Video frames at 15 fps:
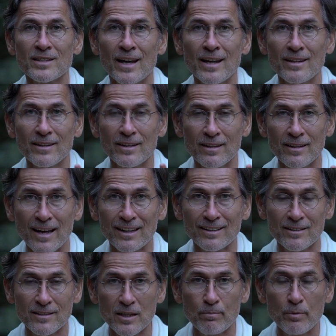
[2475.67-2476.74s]
And that
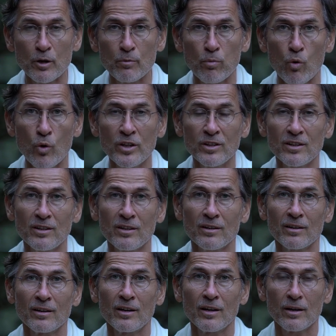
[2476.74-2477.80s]
tipping point
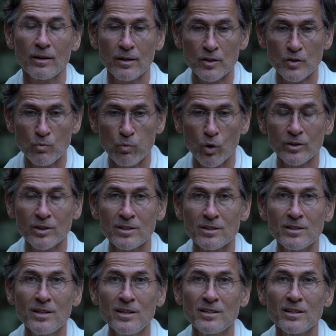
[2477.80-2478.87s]
here is what is
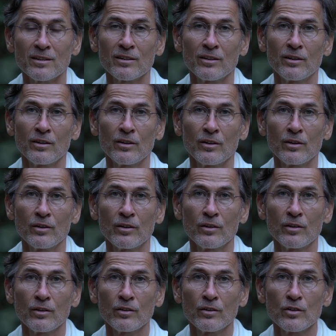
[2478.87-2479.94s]
needed
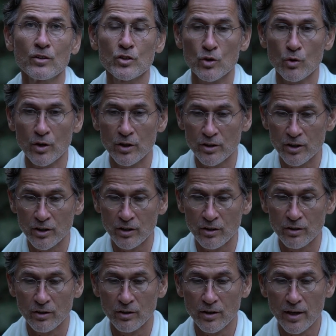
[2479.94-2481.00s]
so that the
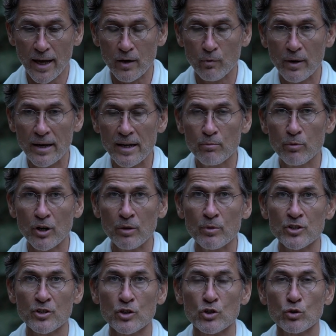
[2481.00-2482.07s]
equilibrium
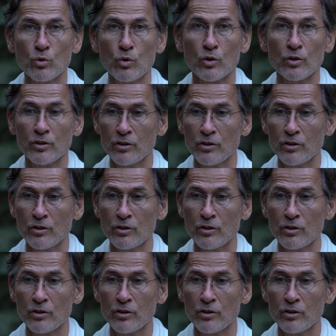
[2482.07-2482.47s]
is restored.